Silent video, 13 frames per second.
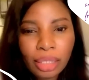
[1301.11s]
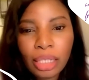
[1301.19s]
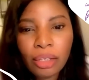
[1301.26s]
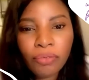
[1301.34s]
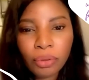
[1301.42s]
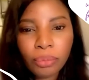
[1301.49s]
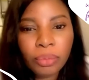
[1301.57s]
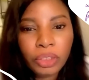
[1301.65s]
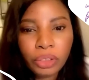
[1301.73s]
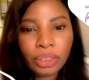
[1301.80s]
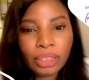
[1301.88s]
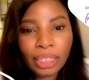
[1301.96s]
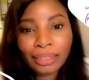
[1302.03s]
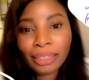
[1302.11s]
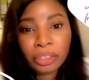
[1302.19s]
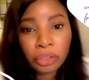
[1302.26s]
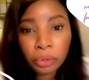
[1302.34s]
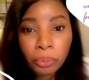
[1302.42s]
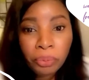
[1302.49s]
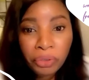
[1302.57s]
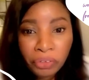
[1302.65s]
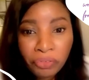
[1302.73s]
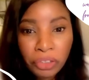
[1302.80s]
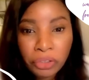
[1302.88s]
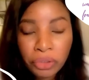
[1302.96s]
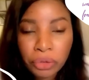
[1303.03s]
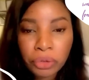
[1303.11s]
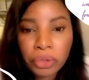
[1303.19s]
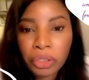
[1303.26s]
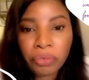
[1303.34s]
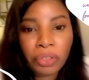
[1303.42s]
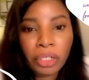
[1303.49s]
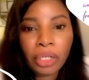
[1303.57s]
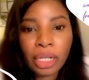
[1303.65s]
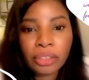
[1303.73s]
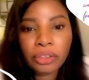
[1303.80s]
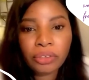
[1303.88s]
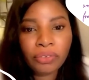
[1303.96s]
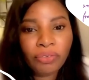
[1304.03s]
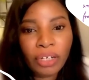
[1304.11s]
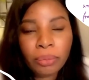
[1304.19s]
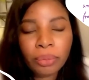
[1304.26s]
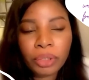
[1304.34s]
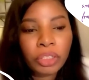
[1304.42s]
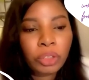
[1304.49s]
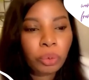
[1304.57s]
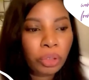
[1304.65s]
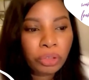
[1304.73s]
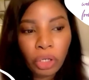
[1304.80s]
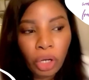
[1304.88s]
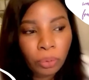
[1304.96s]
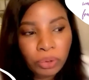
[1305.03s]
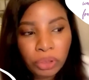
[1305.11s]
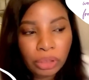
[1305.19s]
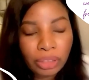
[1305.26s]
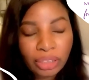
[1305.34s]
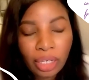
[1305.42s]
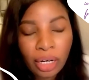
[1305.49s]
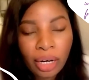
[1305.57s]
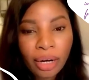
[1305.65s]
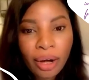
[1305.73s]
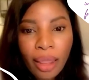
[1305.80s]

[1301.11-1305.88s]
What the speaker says: information that they're not privy to in regards to fibroids, what the options are.